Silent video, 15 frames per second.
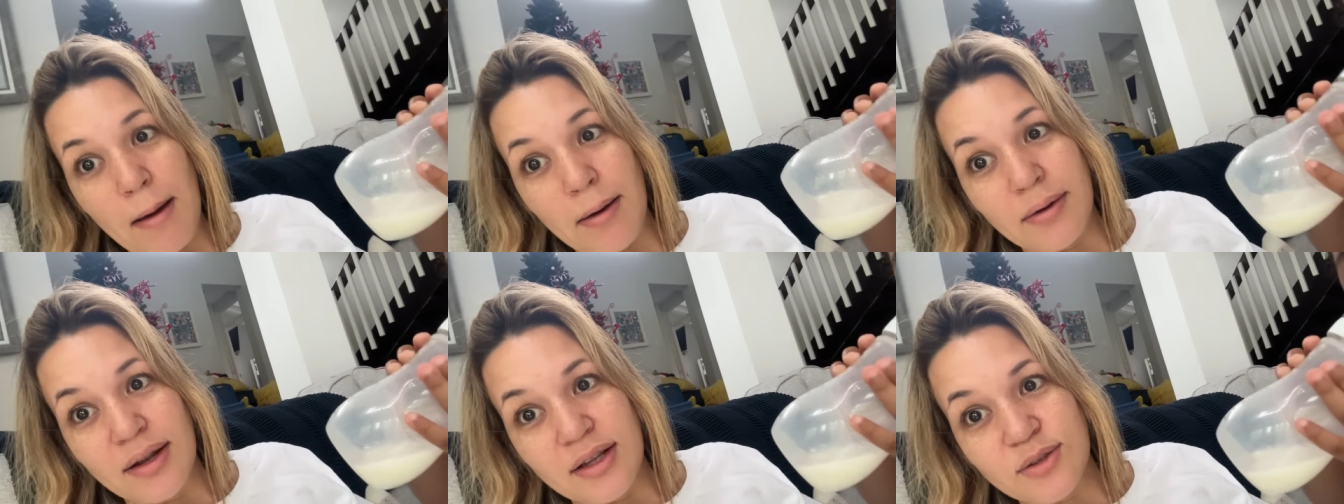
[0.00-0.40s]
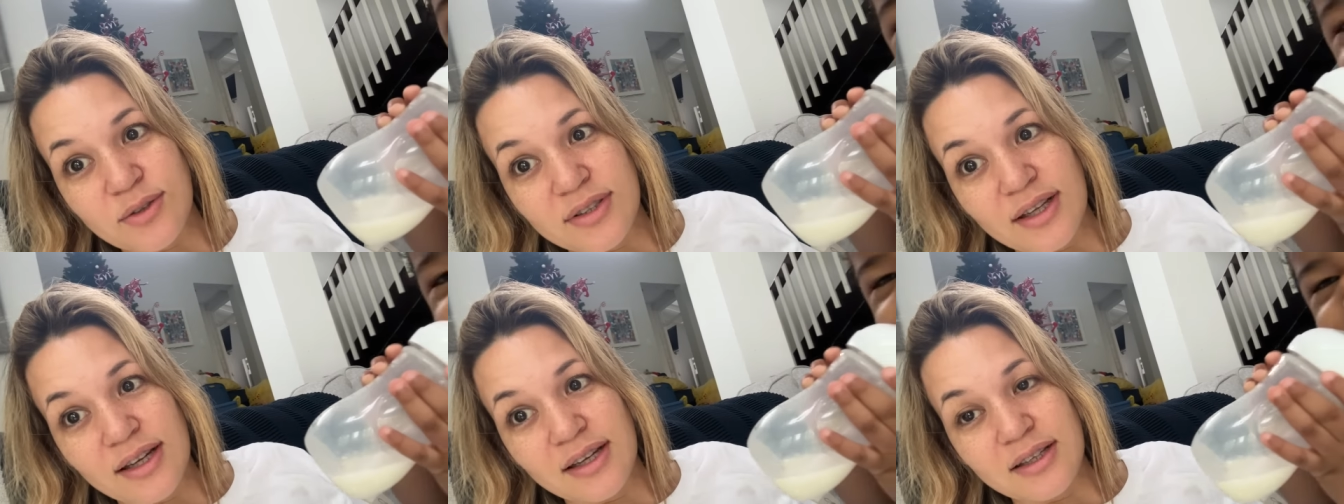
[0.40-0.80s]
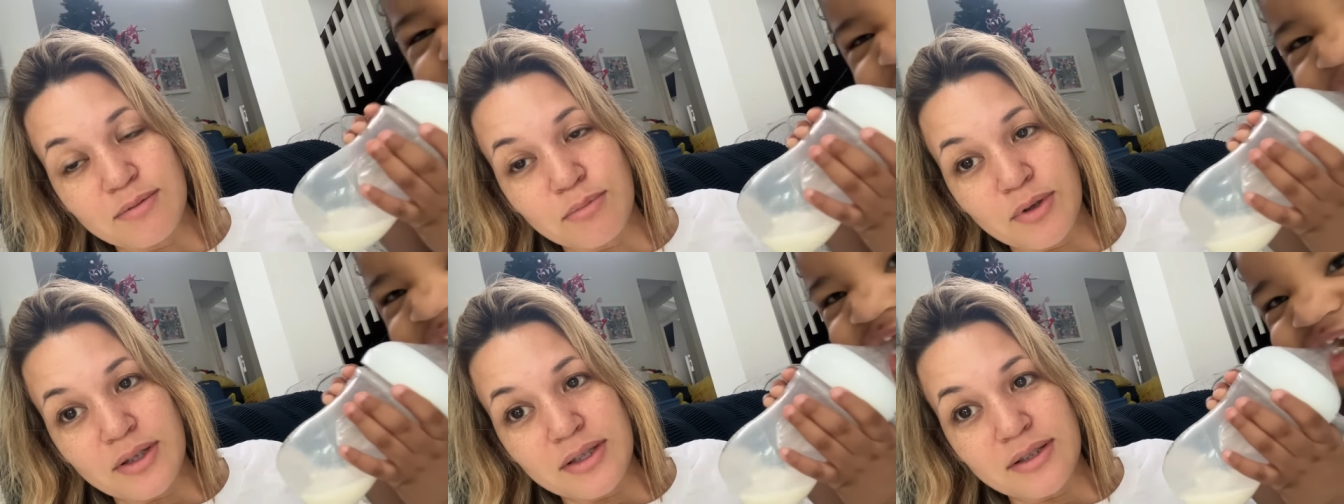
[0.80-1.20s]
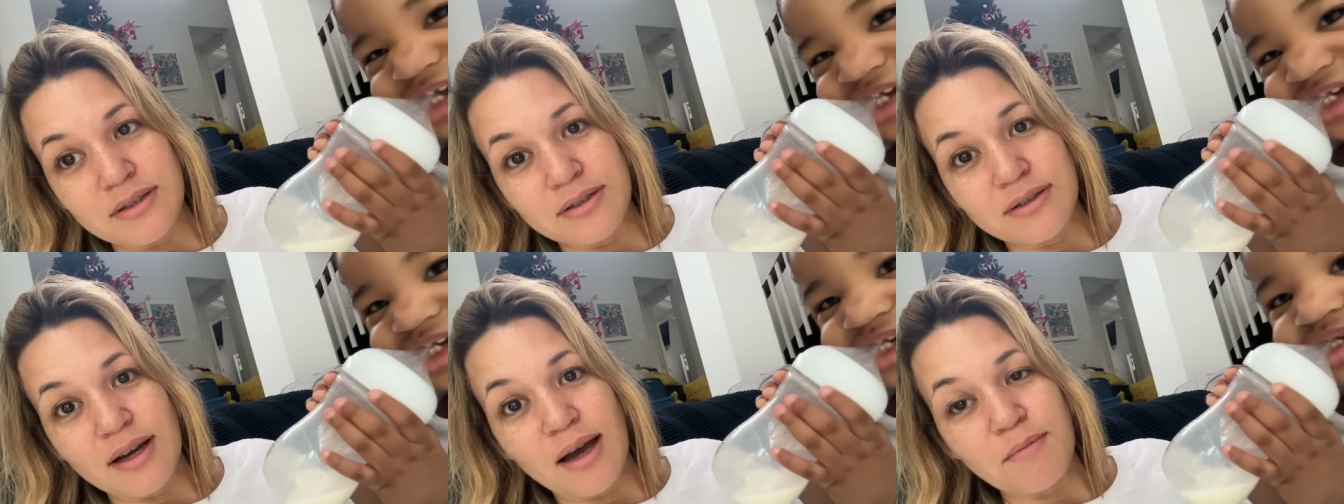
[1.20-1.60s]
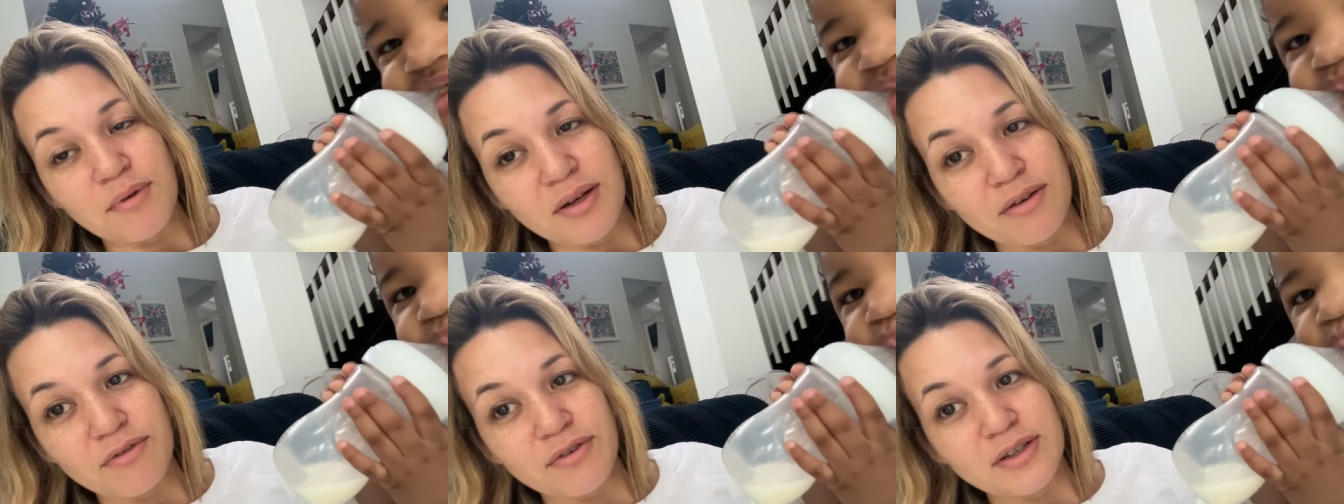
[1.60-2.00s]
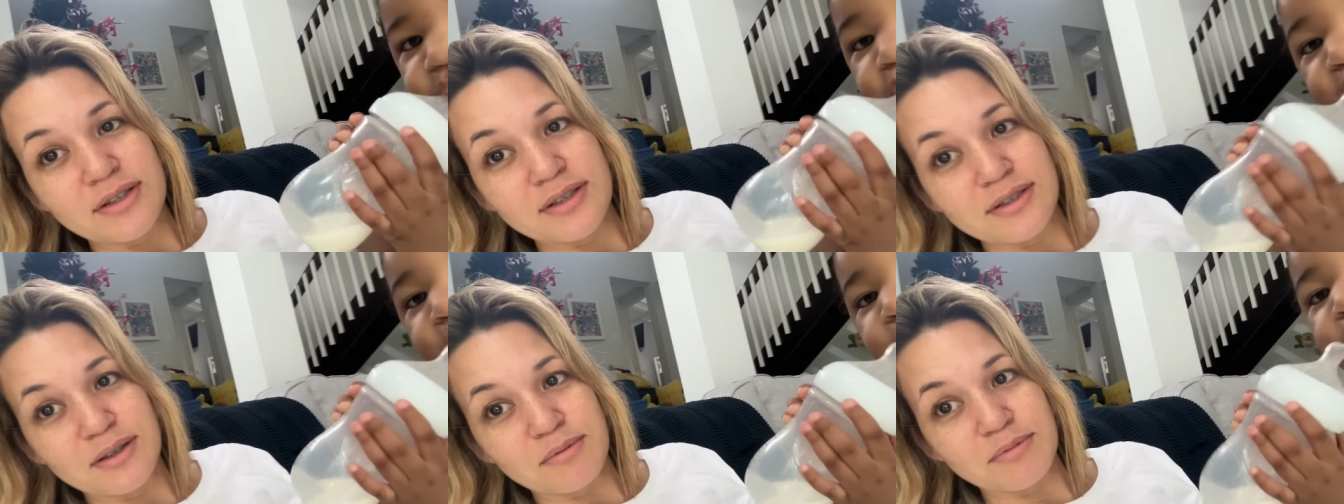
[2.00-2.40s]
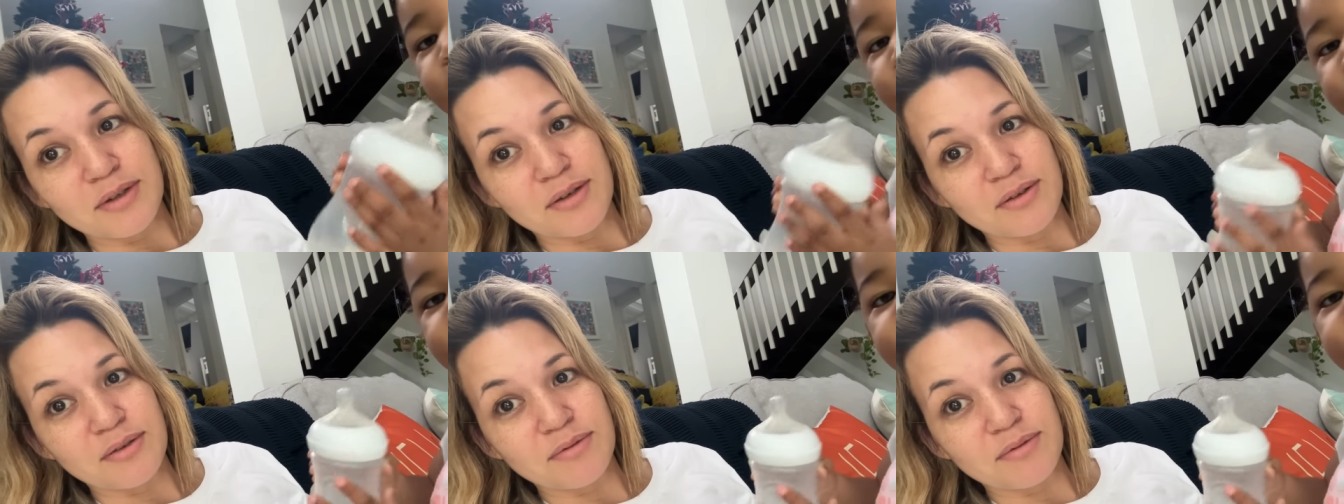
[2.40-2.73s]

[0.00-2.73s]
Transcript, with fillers: That's what I let the boys do. I'm gonna fix it up now.